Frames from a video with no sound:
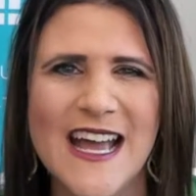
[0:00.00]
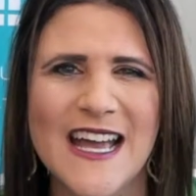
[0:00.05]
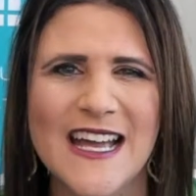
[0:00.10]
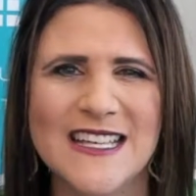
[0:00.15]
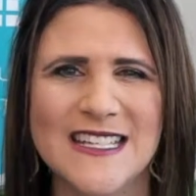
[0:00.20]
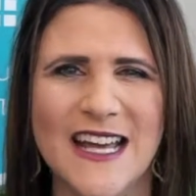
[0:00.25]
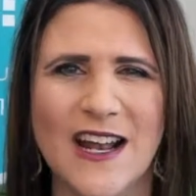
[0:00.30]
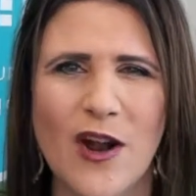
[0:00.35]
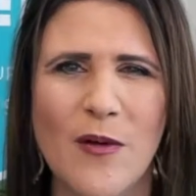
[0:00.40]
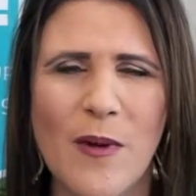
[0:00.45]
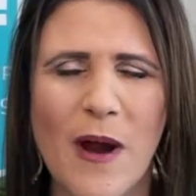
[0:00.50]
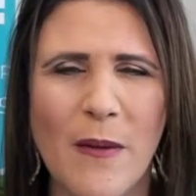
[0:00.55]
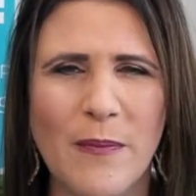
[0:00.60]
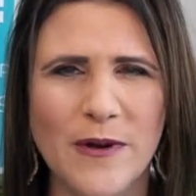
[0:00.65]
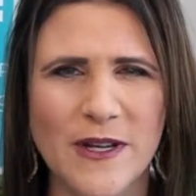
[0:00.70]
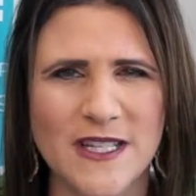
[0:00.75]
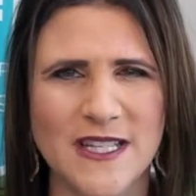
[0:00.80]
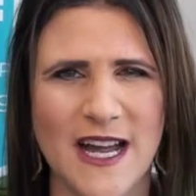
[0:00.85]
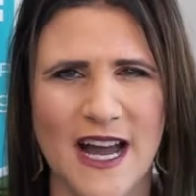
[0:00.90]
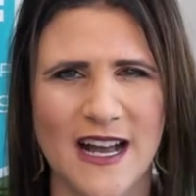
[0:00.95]
that our
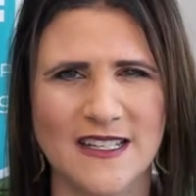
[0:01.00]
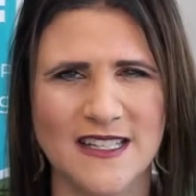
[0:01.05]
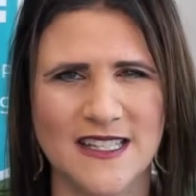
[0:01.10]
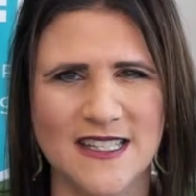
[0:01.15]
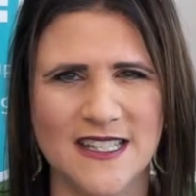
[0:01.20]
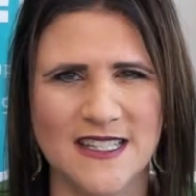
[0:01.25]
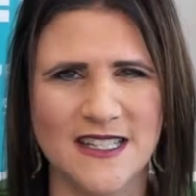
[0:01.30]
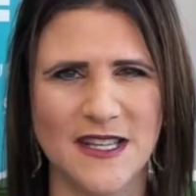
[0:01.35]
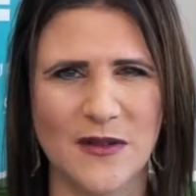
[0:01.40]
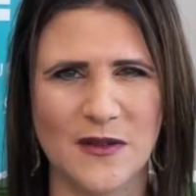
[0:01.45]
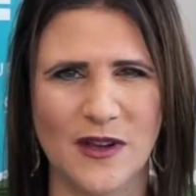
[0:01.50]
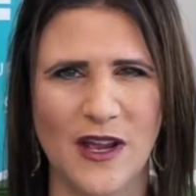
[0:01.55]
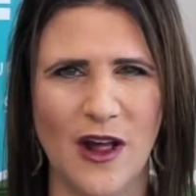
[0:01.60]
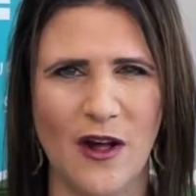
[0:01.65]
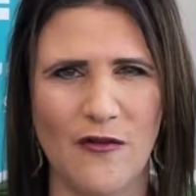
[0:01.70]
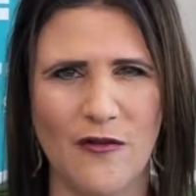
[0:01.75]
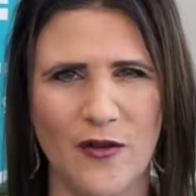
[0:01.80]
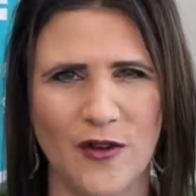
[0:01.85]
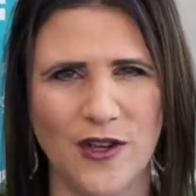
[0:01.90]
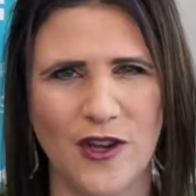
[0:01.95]
property taxes in Southern
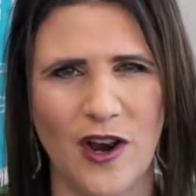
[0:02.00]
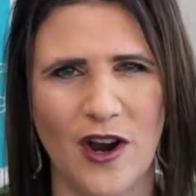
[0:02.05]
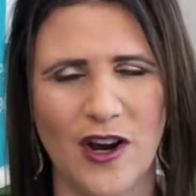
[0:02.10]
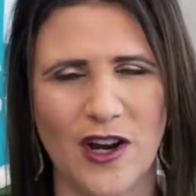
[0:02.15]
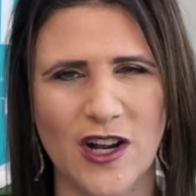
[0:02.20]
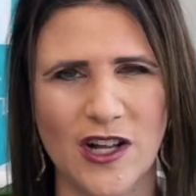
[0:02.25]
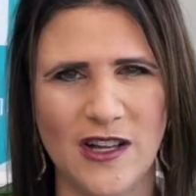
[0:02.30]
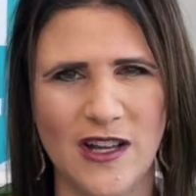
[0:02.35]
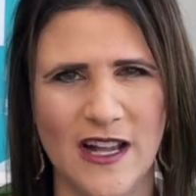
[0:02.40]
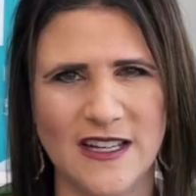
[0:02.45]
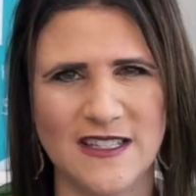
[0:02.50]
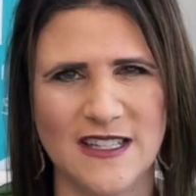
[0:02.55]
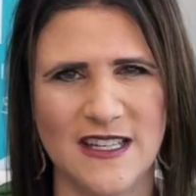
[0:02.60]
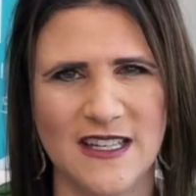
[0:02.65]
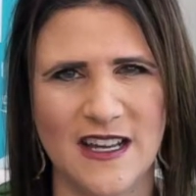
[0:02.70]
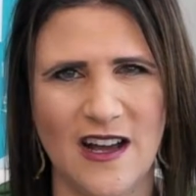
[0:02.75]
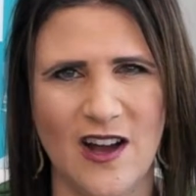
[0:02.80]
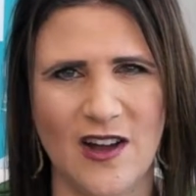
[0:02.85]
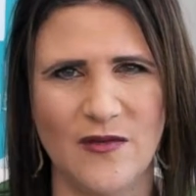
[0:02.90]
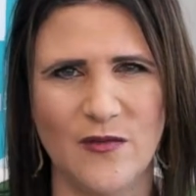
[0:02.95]
California are
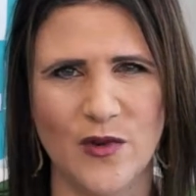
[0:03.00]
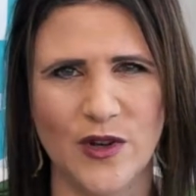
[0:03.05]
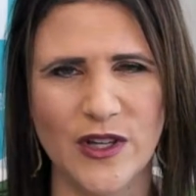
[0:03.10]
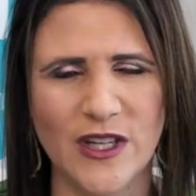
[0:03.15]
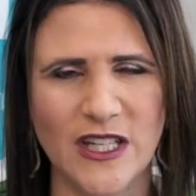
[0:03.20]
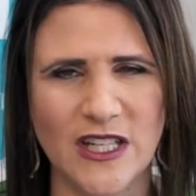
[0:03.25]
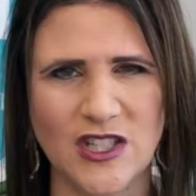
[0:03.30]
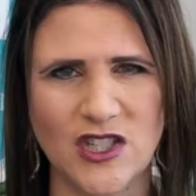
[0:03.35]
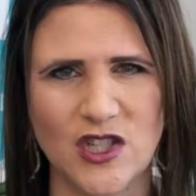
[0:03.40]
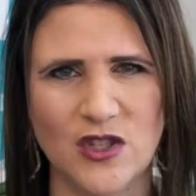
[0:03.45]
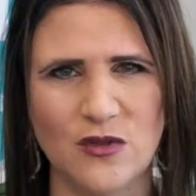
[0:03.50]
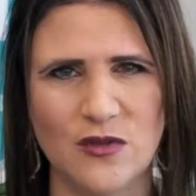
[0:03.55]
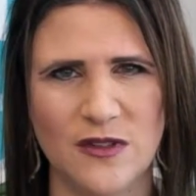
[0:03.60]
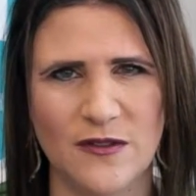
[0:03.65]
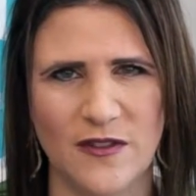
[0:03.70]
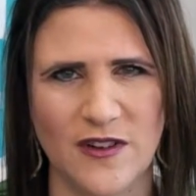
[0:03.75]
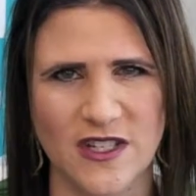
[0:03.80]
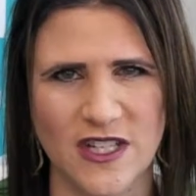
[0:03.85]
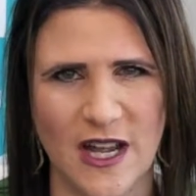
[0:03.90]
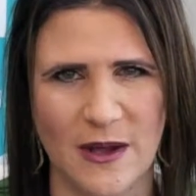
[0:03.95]
collected on really two
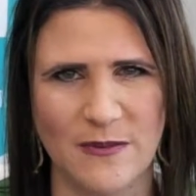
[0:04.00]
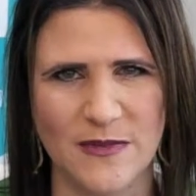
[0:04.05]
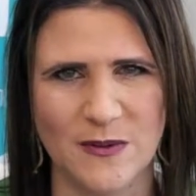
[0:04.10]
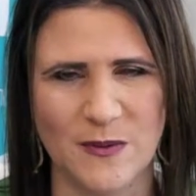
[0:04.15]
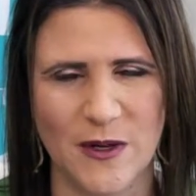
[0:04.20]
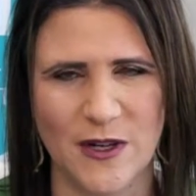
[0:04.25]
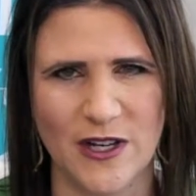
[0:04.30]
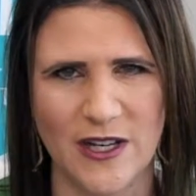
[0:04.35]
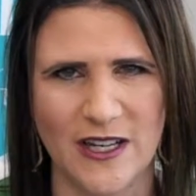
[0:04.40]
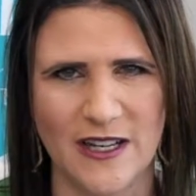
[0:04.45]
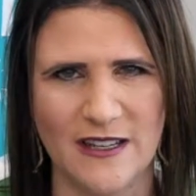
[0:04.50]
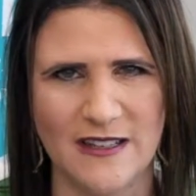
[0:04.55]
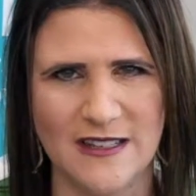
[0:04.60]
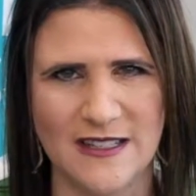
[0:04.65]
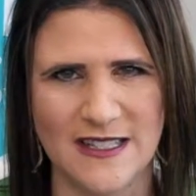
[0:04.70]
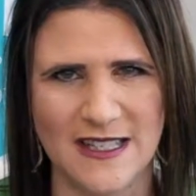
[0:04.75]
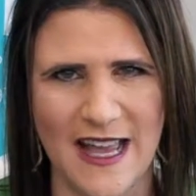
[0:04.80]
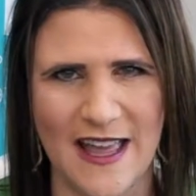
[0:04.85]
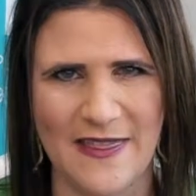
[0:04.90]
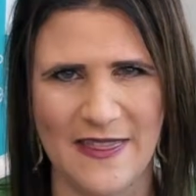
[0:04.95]
different time
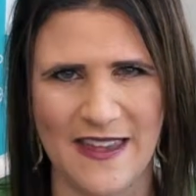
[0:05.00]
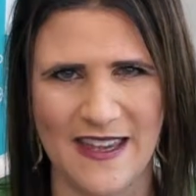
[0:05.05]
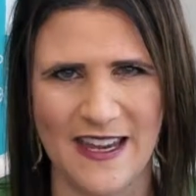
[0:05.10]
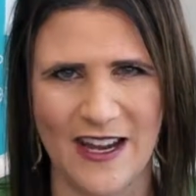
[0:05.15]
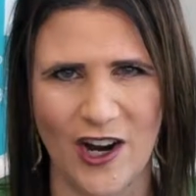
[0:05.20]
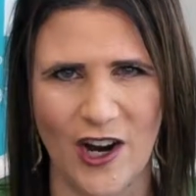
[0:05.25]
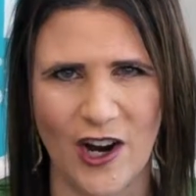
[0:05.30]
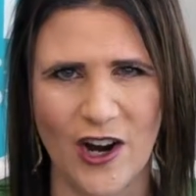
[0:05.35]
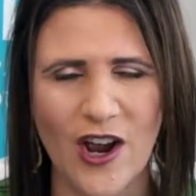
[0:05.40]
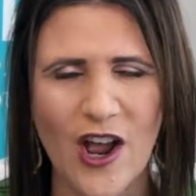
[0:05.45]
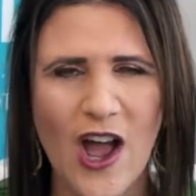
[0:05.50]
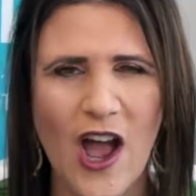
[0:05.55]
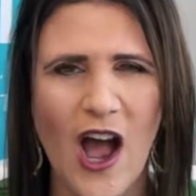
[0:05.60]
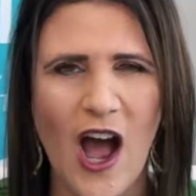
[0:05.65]
periods in the year.